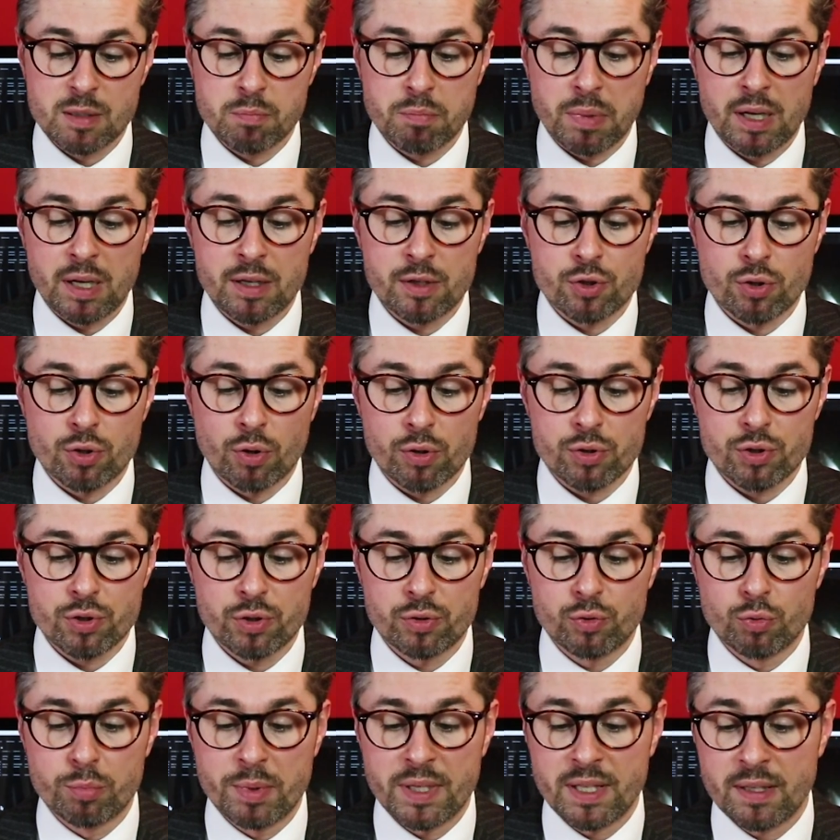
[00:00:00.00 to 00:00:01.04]
by Georges
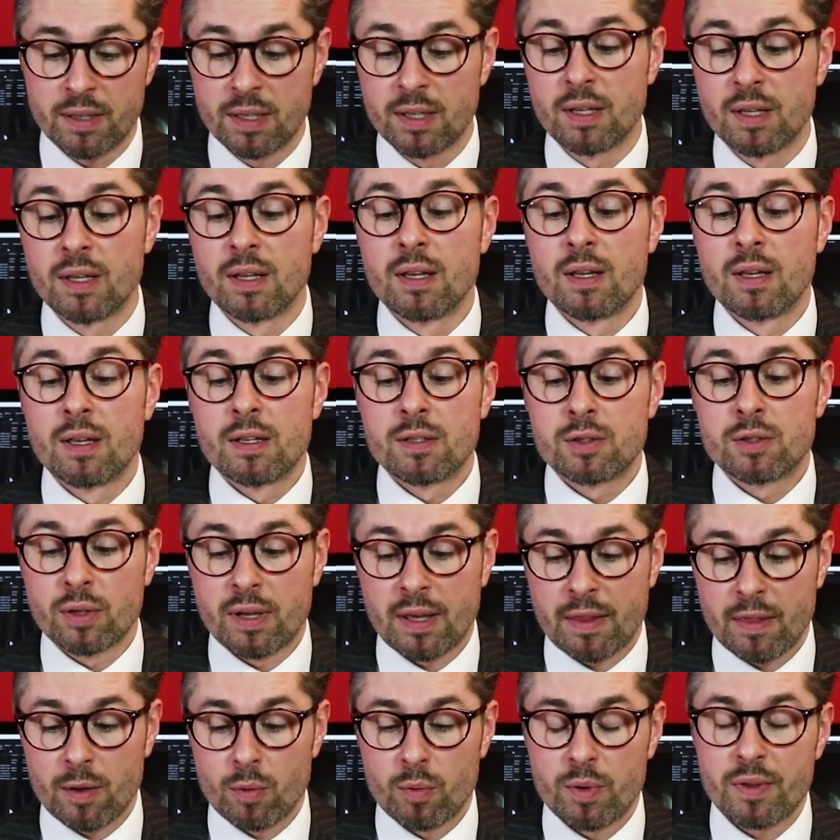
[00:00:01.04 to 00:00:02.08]
Dubey,
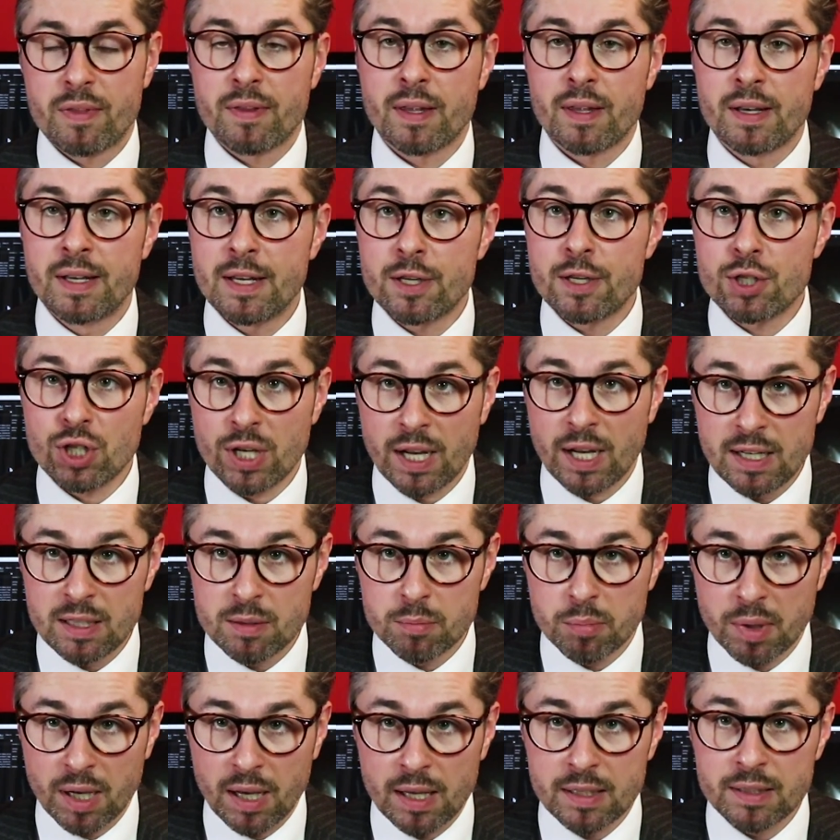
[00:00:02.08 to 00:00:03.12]
together with René
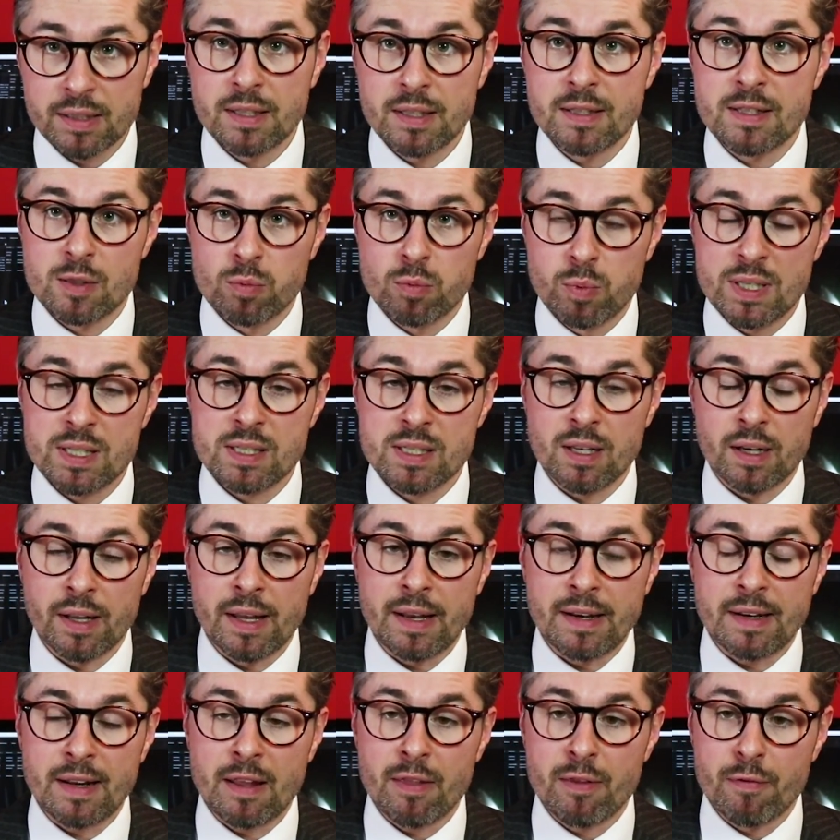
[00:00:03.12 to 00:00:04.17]
Schaldenbrand in Switzerland.
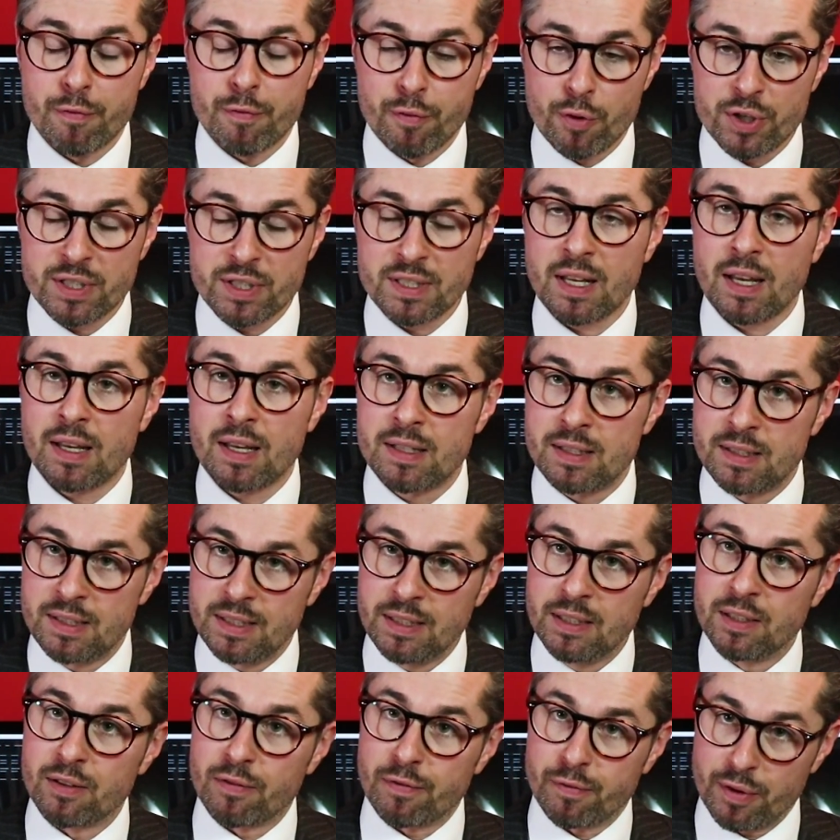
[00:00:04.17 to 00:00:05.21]
And the first
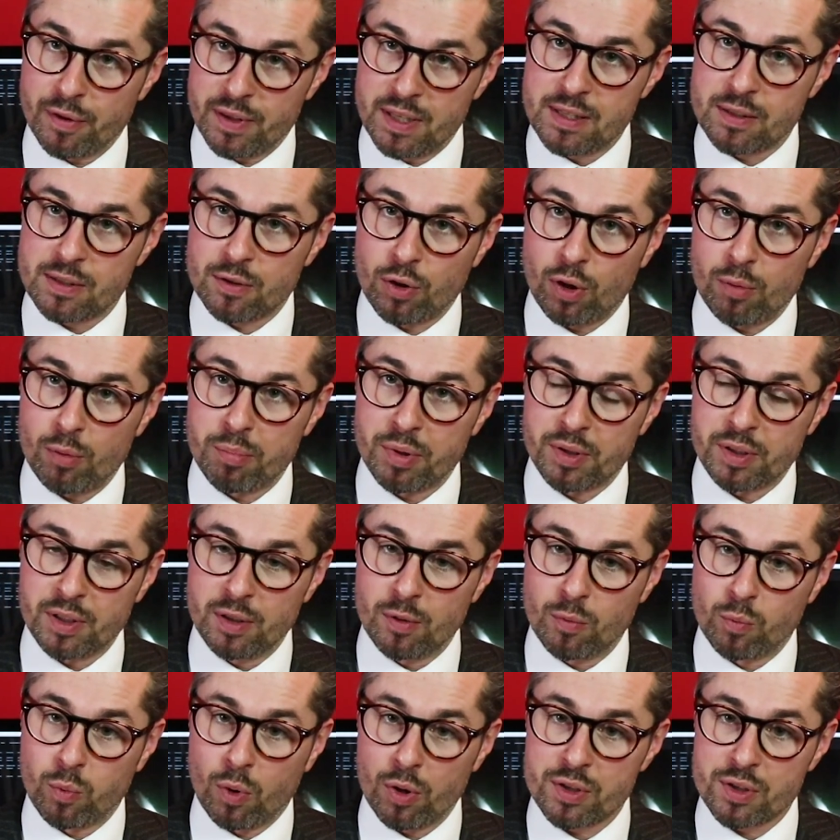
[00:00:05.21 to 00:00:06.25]
idea for this company
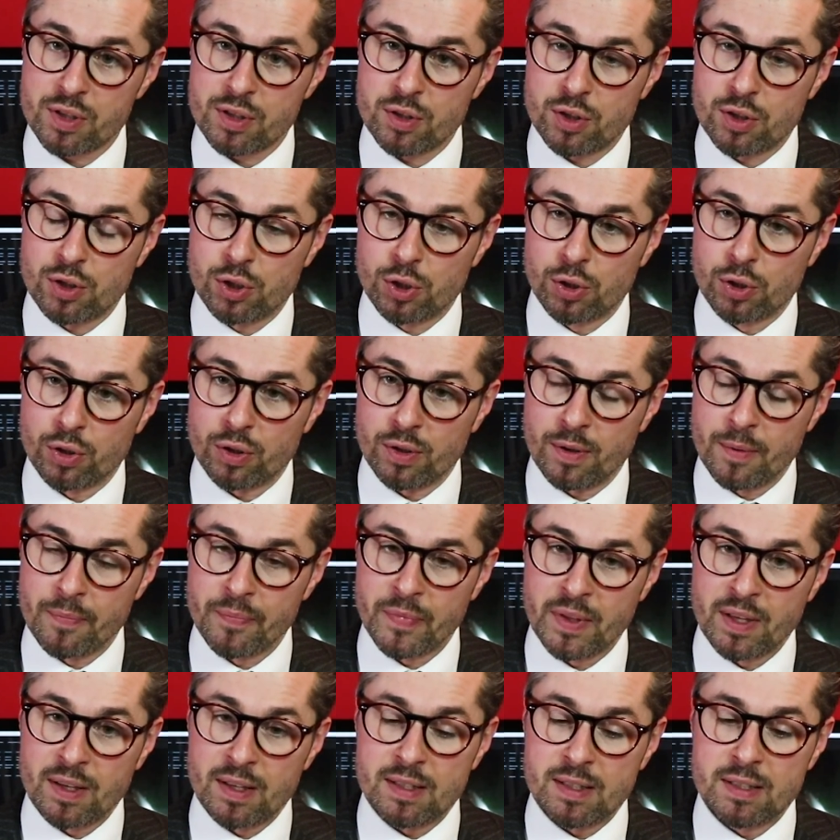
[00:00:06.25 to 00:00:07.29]
was to
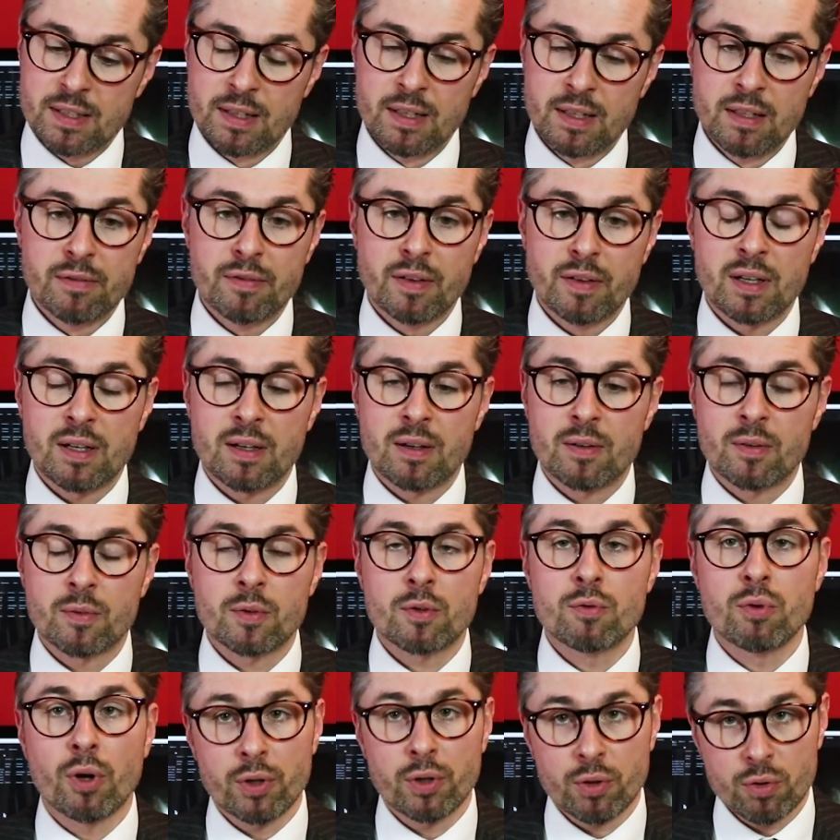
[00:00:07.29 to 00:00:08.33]
deliver
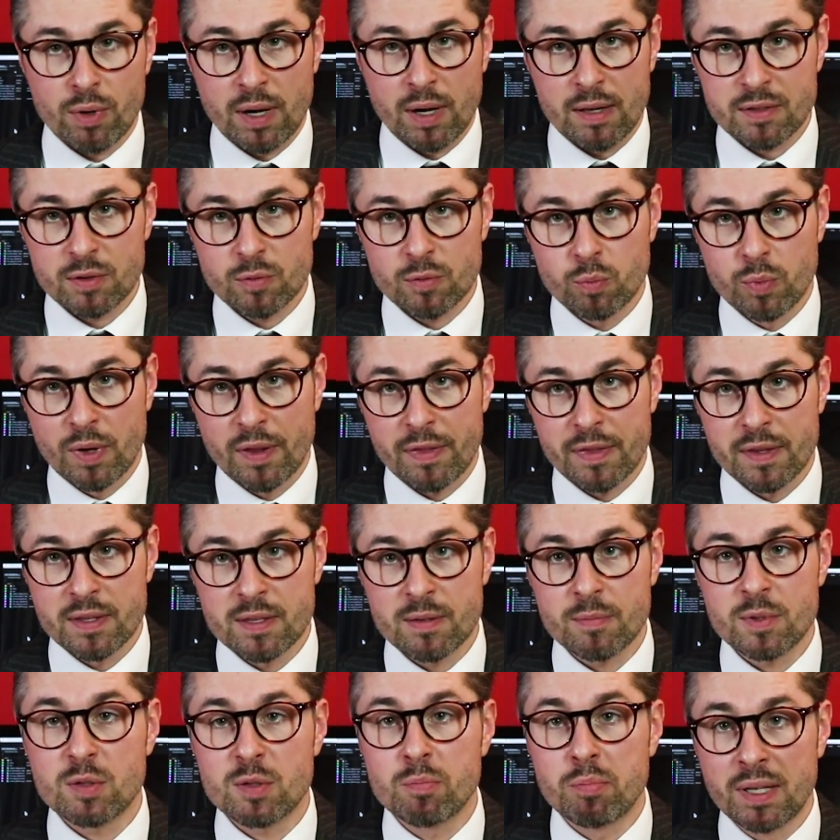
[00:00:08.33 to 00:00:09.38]
chronographs with a
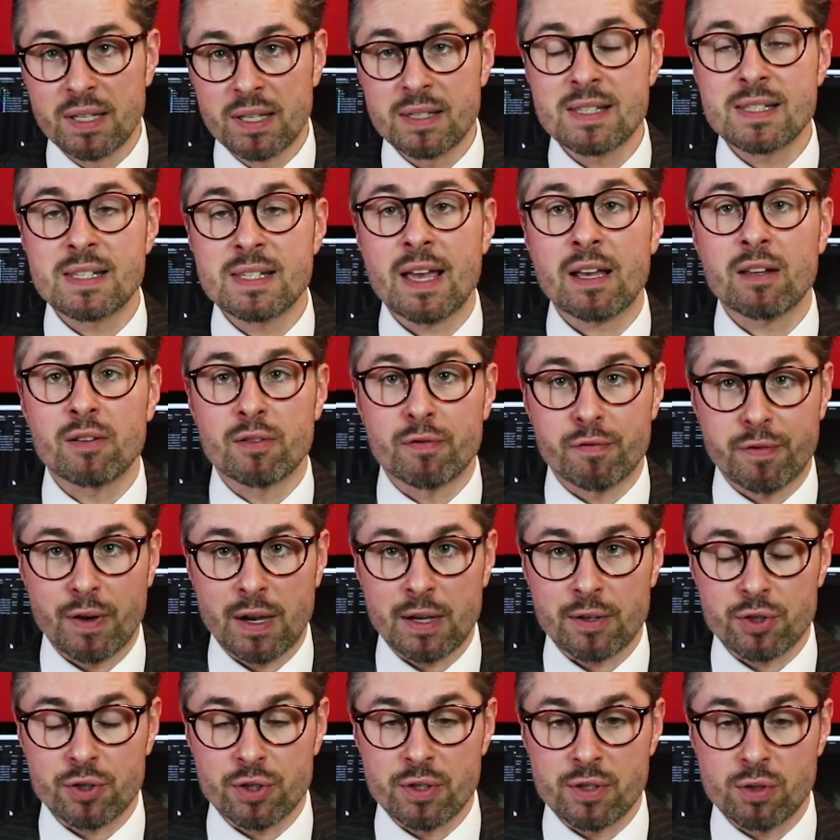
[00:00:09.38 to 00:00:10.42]
split-second
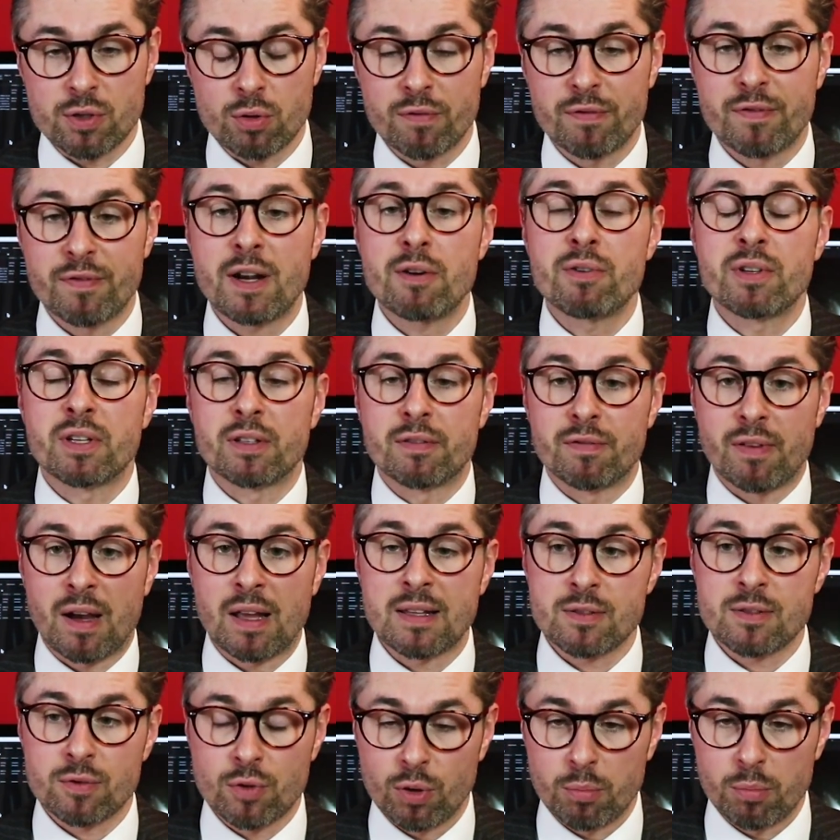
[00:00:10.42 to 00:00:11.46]
function, so a very
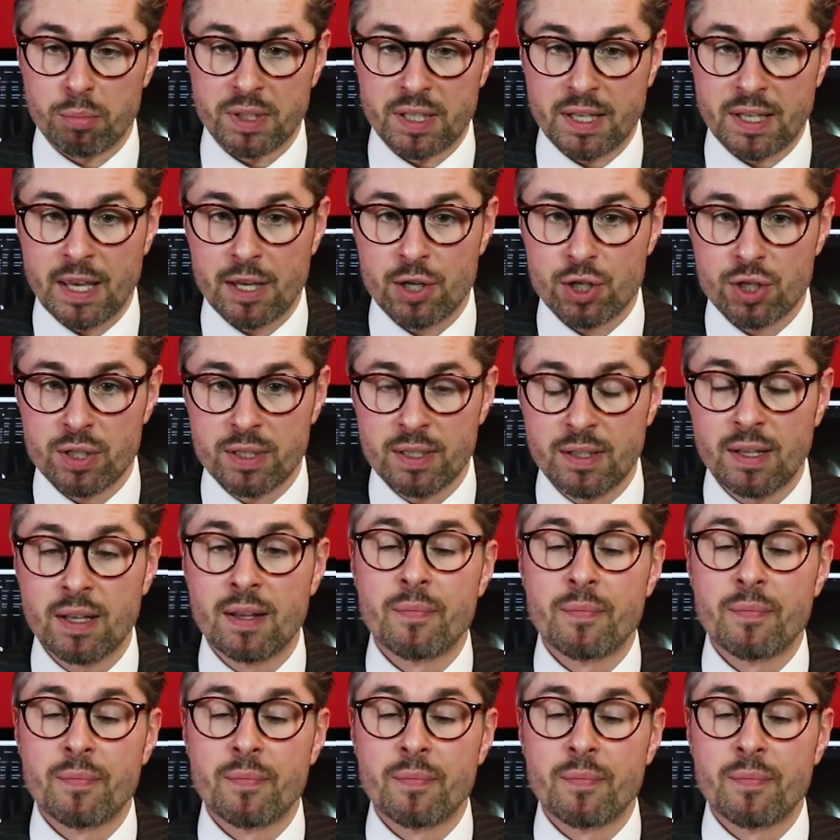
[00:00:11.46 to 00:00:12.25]
advanced complication,